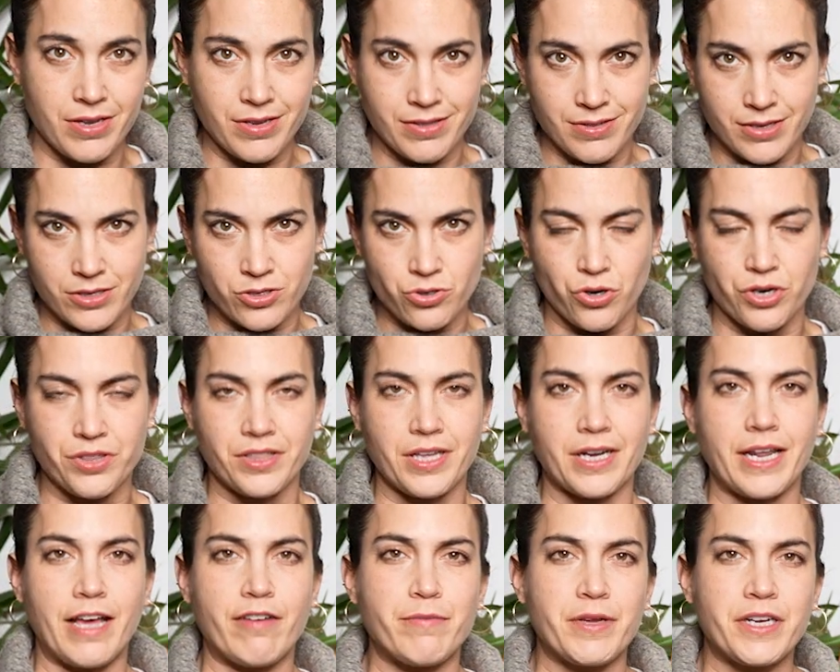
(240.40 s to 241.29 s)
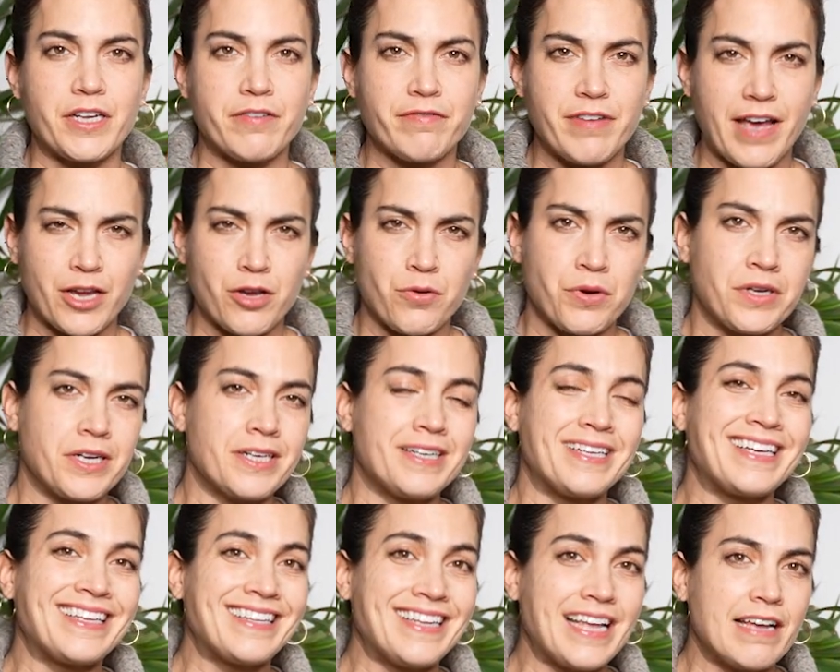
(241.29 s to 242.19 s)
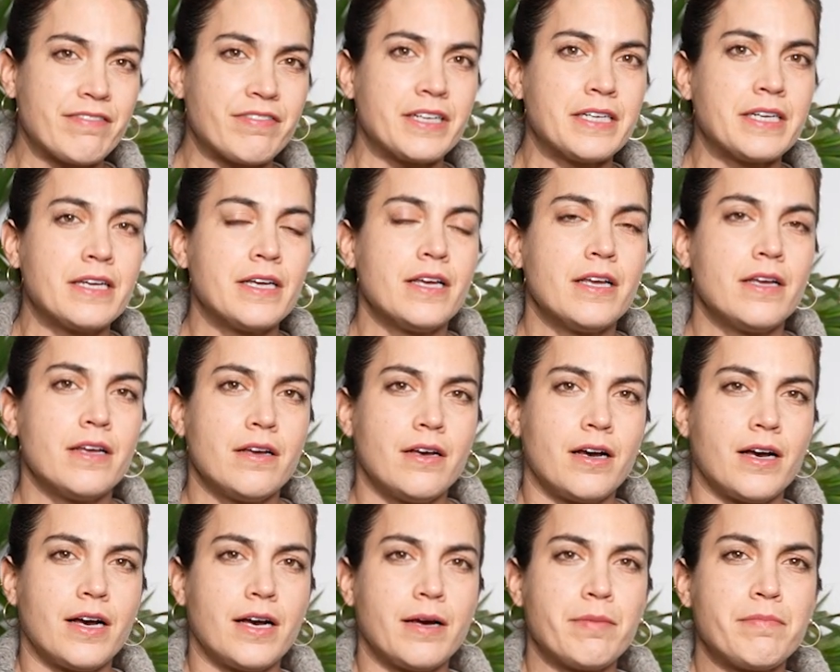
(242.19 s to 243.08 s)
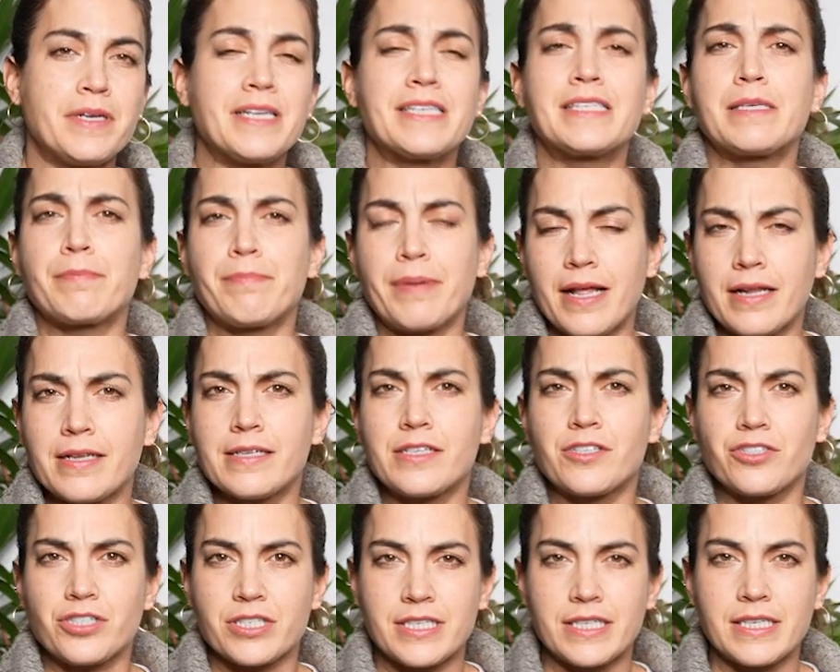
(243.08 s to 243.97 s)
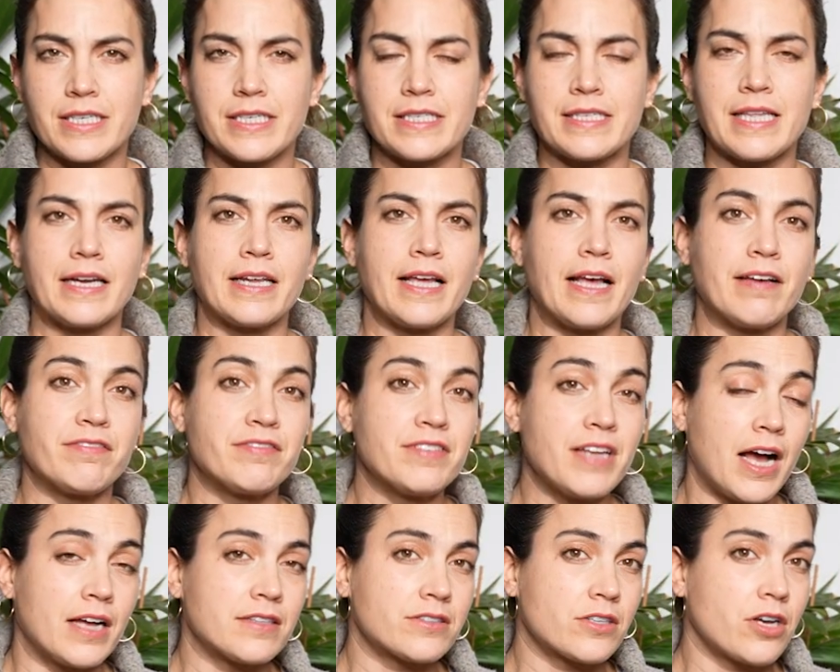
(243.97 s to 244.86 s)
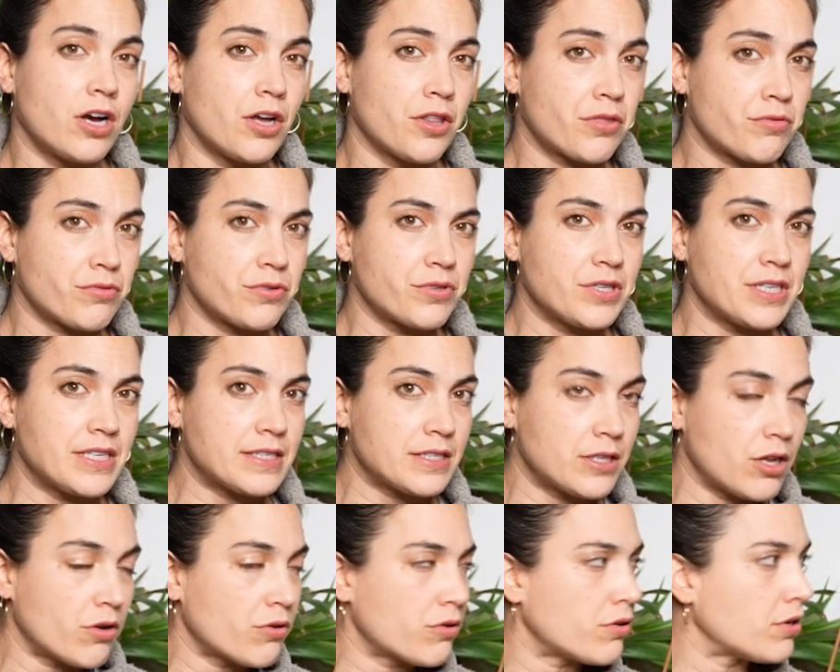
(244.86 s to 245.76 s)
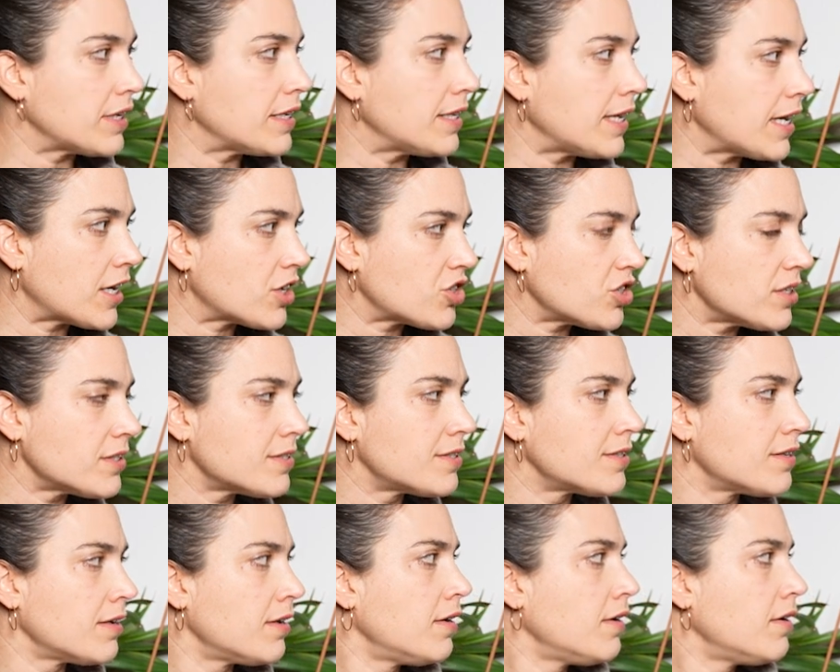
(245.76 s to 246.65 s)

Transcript: and the north that have been evacuated. 11 municipalities or cities that have not gone through these local elections.